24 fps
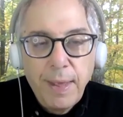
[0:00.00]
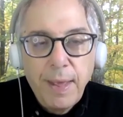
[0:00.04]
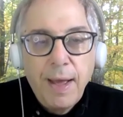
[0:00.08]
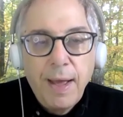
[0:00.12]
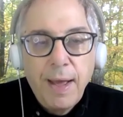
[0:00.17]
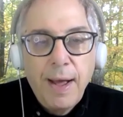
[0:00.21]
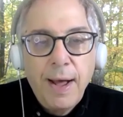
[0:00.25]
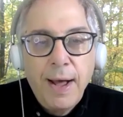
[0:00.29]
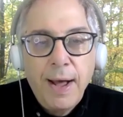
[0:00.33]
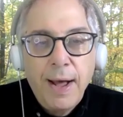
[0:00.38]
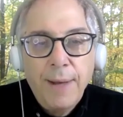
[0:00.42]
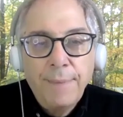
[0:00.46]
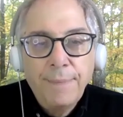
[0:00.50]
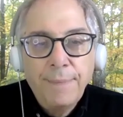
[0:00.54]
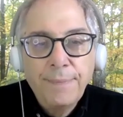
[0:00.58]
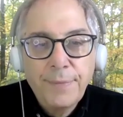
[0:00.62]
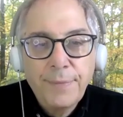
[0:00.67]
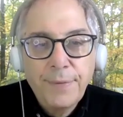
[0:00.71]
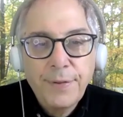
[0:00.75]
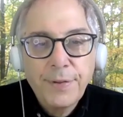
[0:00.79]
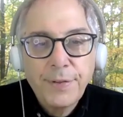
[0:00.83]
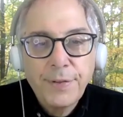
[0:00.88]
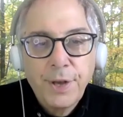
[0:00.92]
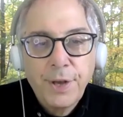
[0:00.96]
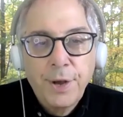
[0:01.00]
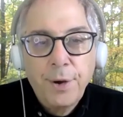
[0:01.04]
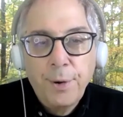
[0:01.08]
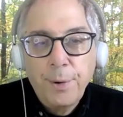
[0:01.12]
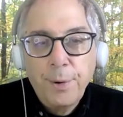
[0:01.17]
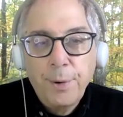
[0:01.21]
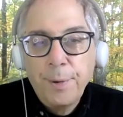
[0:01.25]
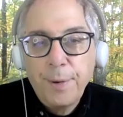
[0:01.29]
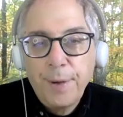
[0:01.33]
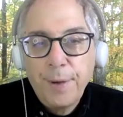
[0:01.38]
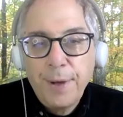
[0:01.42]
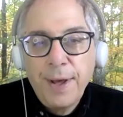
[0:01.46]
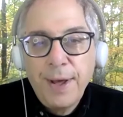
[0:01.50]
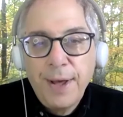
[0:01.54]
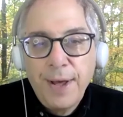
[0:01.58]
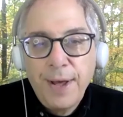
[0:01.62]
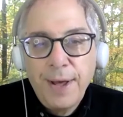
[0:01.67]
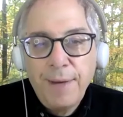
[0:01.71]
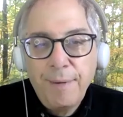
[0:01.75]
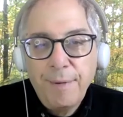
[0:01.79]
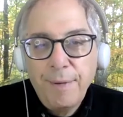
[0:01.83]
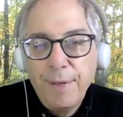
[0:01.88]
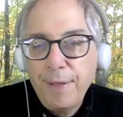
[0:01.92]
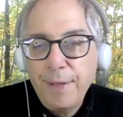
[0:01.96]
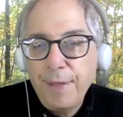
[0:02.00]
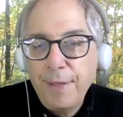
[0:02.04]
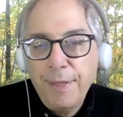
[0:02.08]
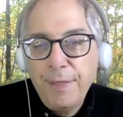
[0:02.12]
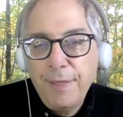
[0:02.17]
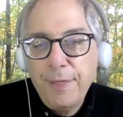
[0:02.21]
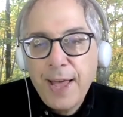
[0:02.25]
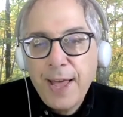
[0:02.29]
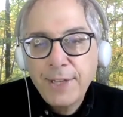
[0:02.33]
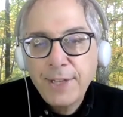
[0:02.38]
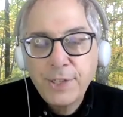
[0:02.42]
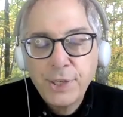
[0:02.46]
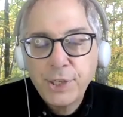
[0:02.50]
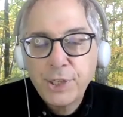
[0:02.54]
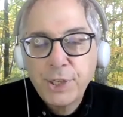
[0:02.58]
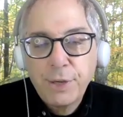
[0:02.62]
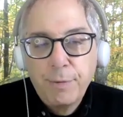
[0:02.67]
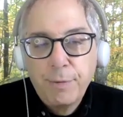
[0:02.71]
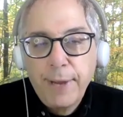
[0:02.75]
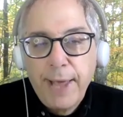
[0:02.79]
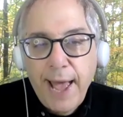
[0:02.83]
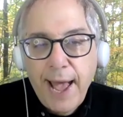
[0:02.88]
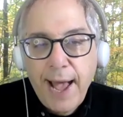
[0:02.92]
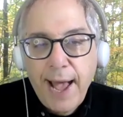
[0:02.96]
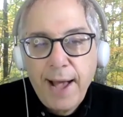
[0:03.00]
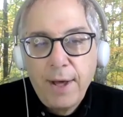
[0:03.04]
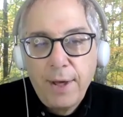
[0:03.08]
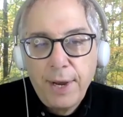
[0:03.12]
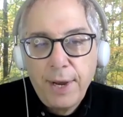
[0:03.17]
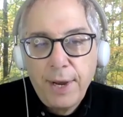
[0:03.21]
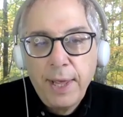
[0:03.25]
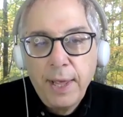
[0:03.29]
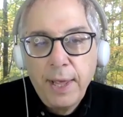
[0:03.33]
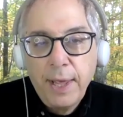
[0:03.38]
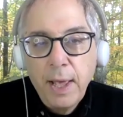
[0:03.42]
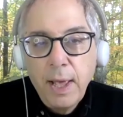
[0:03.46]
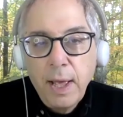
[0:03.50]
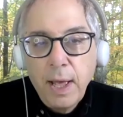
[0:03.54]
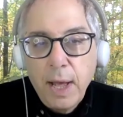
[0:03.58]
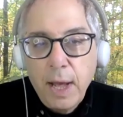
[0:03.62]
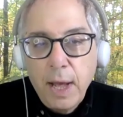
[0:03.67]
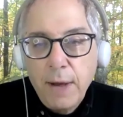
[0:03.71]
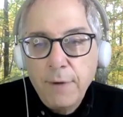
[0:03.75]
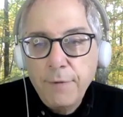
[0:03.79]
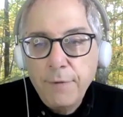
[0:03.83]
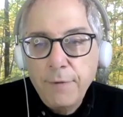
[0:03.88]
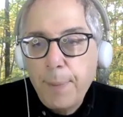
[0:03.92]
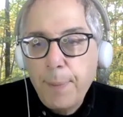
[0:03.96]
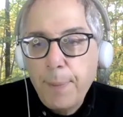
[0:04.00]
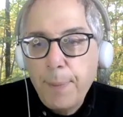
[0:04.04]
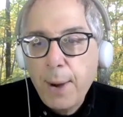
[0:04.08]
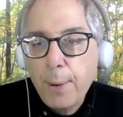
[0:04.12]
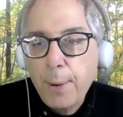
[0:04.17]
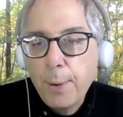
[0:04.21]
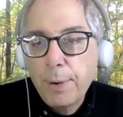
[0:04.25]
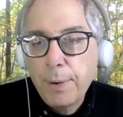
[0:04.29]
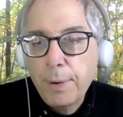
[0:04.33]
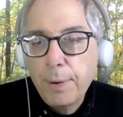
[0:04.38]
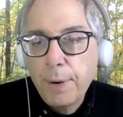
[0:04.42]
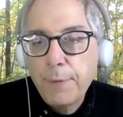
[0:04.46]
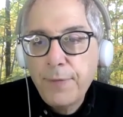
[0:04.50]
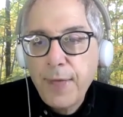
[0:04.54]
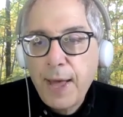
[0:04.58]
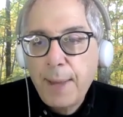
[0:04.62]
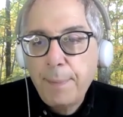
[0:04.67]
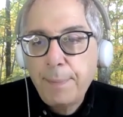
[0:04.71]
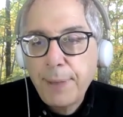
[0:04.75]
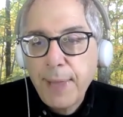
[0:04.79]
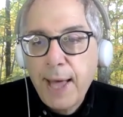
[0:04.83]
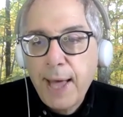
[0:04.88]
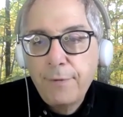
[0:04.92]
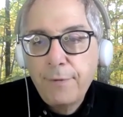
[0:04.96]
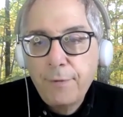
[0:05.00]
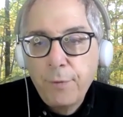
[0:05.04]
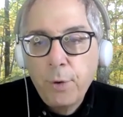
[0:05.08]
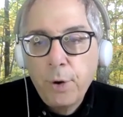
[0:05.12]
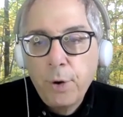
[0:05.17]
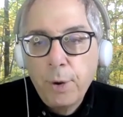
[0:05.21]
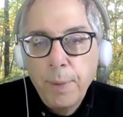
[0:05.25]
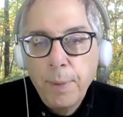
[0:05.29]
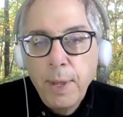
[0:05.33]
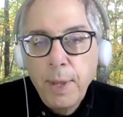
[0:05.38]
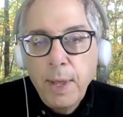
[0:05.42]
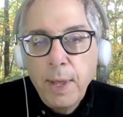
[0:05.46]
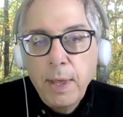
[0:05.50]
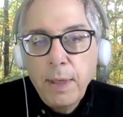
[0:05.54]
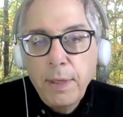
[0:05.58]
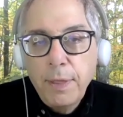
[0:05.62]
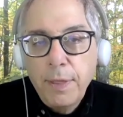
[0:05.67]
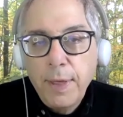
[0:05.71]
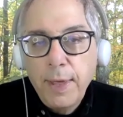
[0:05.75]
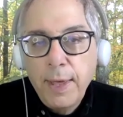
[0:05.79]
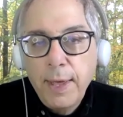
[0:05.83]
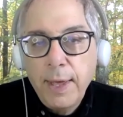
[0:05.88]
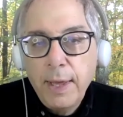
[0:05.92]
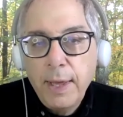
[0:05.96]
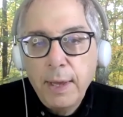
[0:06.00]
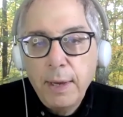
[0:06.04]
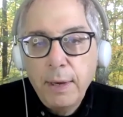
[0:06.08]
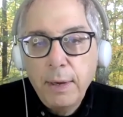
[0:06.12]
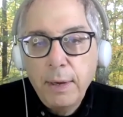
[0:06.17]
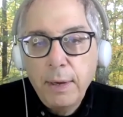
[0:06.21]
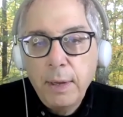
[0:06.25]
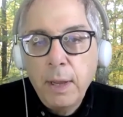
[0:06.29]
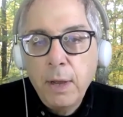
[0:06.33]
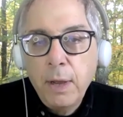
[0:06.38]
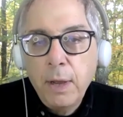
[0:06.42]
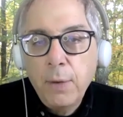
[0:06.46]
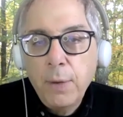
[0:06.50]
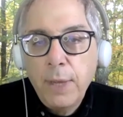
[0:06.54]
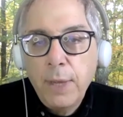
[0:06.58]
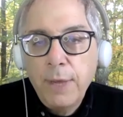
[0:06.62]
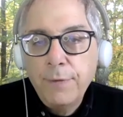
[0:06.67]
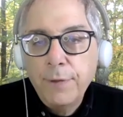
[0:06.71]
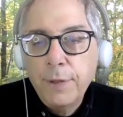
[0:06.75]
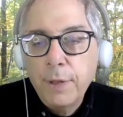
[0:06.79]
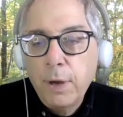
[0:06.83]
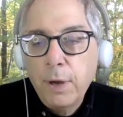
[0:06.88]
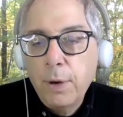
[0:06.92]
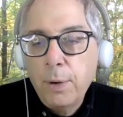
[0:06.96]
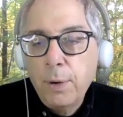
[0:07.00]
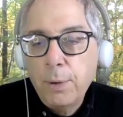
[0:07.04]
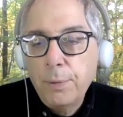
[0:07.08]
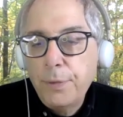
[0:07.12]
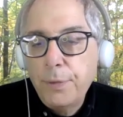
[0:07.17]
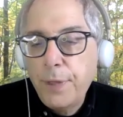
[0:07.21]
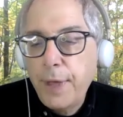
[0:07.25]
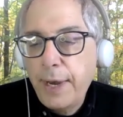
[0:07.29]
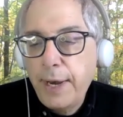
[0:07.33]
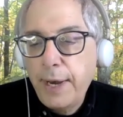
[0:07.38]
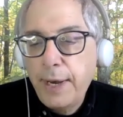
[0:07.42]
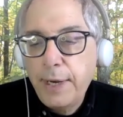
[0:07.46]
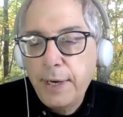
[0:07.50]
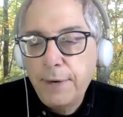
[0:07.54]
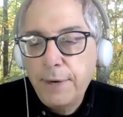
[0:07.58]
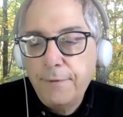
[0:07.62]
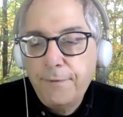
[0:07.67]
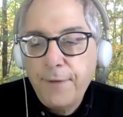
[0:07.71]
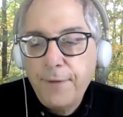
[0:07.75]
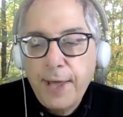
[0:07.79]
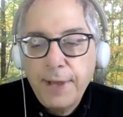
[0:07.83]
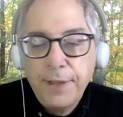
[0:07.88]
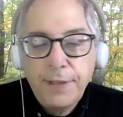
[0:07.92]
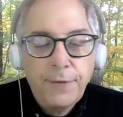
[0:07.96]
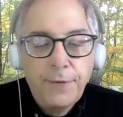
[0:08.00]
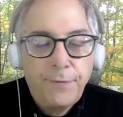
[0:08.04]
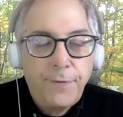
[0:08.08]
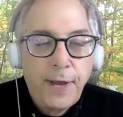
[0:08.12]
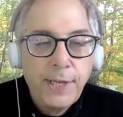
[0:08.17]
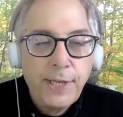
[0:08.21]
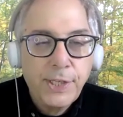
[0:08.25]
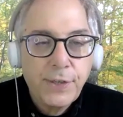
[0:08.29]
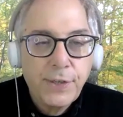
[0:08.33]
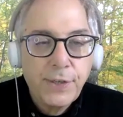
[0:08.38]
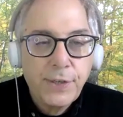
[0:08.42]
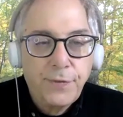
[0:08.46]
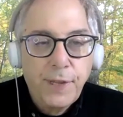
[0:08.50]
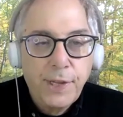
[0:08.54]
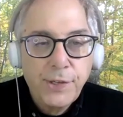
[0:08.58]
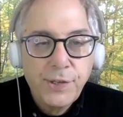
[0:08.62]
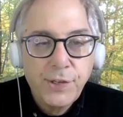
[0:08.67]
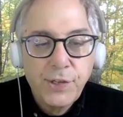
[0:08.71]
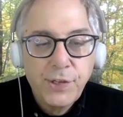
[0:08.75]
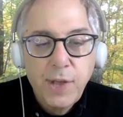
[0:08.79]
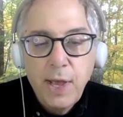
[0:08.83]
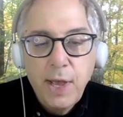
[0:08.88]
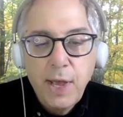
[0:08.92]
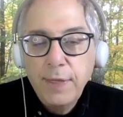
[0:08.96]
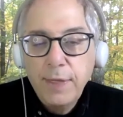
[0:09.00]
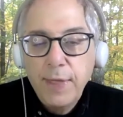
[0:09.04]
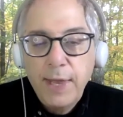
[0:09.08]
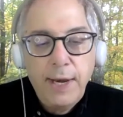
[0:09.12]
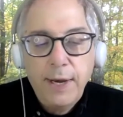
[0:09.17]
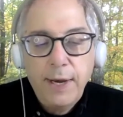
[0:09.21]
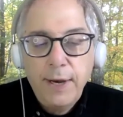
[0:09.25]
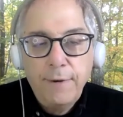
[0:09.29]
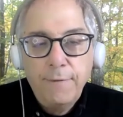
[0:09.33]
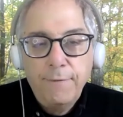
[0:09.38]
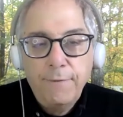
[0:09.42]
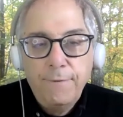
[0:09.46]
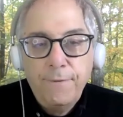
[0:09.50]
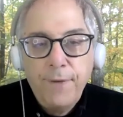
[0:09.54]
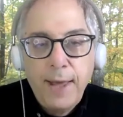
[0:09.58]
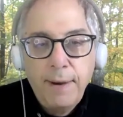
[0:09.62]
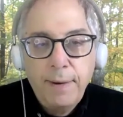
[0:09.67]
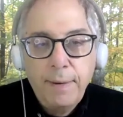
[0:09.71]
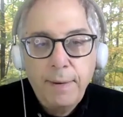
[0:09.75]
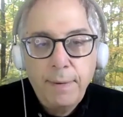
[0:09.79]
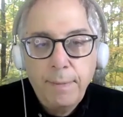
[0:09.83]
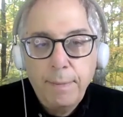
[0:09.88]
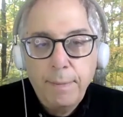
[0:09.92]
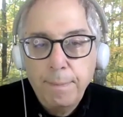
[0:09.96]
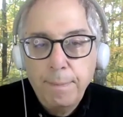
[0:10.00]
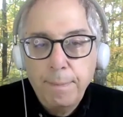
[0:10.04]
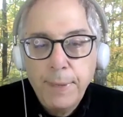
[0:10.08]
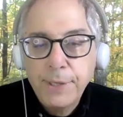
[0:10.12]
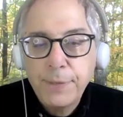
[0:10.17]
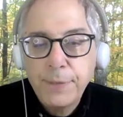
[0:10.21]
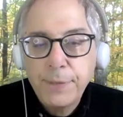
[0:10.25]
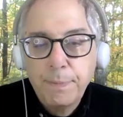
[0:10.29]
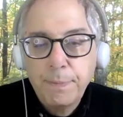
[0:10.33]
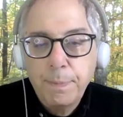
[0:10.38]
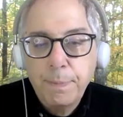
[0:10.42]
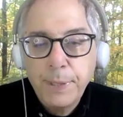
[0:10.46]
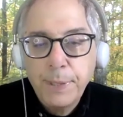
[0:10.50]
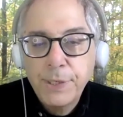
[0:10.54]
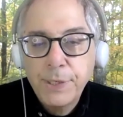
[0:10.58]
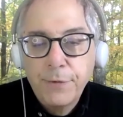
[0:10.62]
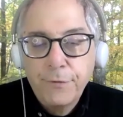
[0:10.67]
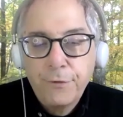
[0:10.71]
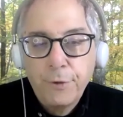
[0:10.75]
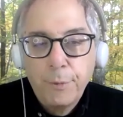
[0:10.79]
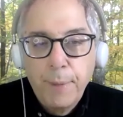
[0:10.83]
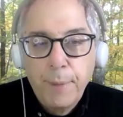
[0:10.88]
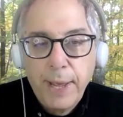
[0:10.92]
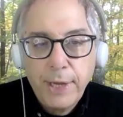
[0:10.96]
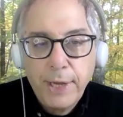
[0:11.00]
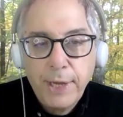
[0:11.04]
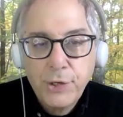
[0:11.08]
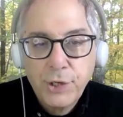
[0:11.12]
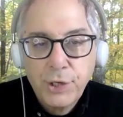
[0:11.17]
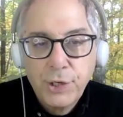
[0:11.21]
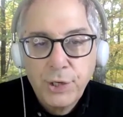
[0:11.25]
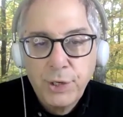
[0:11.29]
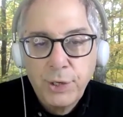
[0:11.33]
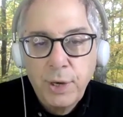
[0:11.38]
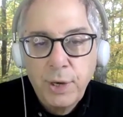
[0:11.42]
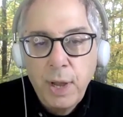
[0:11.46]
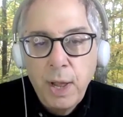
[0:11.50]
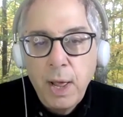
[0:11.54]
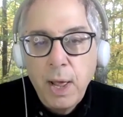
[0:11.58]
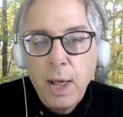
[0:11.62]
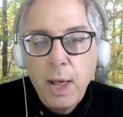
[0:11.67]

Um, so uh, that's just the reality of the power of that platform. That you know, even though they didn't invent divisiveness, they didn't invent mis- misinformation.